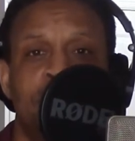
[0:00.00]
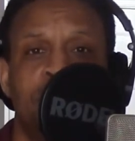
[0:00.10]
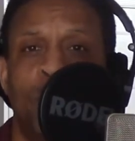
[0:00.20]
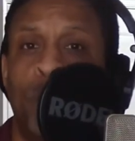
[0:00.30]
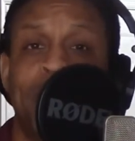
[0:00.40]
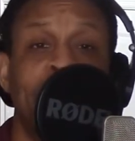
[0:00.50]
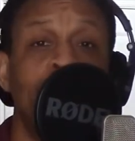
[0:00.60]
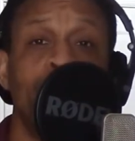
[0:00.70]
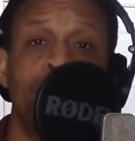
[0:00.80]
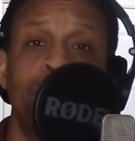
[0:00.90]
What can you
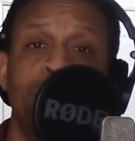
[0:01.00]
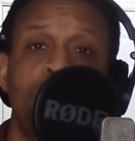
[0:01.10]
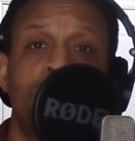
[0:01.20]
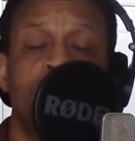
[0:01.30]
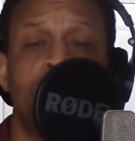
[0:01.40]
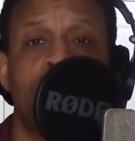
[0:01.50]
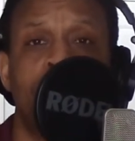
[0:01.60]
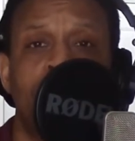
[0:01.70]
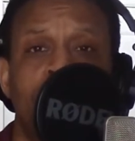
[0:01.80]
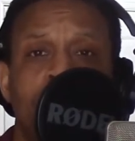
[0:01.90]
do?
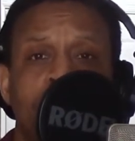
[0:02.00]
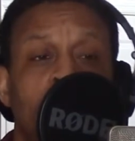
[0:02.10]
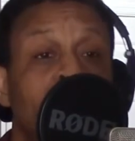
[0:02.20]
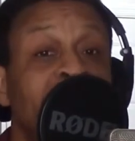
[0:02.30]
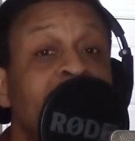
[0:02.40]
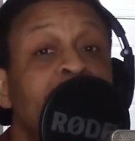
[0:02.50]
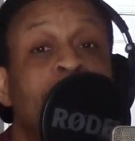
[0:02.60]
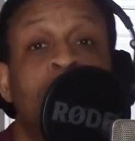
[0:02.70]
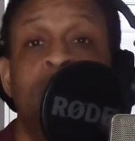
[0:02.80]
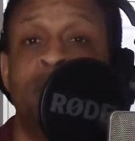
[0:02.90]
Be
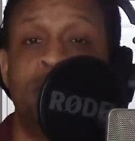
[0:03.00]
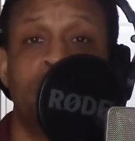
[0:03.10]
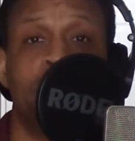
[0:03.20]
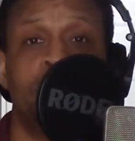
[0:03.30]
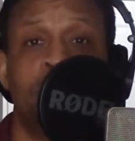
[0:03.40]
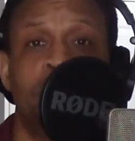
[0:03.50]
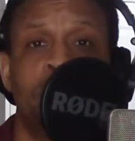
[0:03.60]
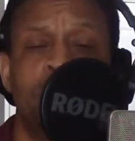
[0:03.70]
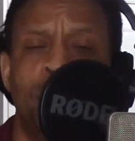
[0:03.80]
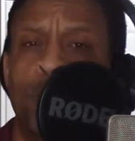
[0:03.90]
love.
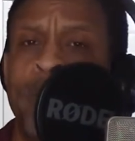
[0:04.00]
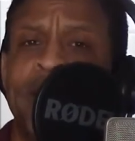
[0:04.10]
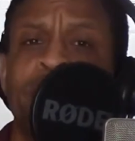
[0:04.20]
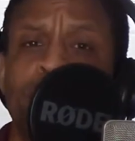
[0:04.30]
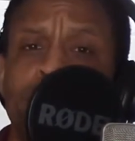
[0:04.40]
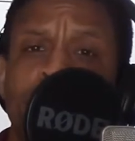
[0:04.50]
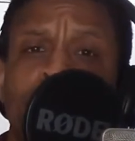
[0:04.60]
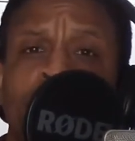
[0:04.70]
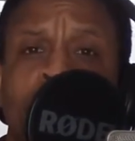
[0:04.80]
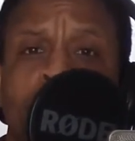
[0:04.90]
What can you do?
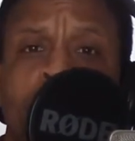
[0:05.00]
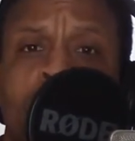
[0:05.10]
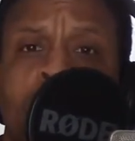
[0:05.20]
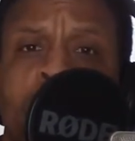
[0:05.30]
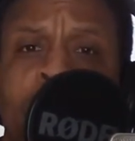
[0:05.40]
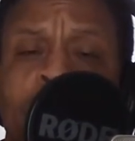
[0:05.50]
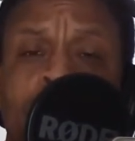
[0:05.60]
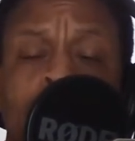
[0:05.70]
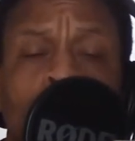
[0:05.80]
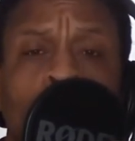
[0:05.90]

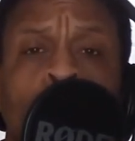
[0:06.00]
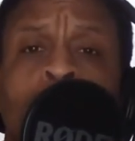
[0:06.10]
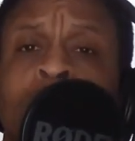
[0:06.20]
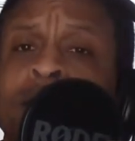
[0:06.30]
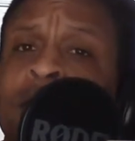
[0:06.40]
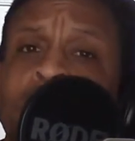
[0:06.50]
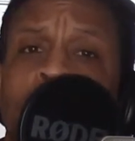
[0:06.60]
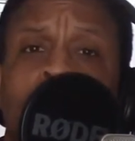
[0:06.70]
Exude love.